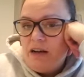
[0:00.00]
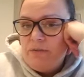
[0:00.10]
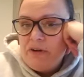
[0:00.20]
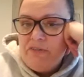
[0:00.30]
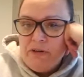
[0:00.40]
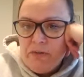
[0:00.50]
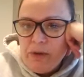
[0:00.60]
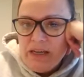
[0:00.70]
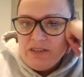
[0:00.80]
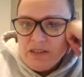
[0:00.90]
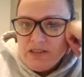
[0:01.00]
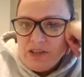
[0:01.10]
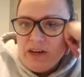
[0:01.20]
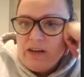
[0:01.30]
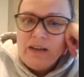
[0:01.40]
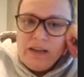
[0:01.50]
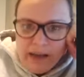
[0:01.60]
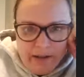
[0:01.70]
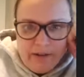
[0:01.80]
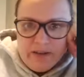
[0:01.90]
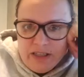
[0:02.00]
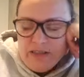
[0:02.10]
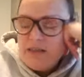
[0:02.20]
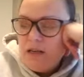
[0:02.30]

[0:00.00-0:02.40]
review the patient's chart and allergies,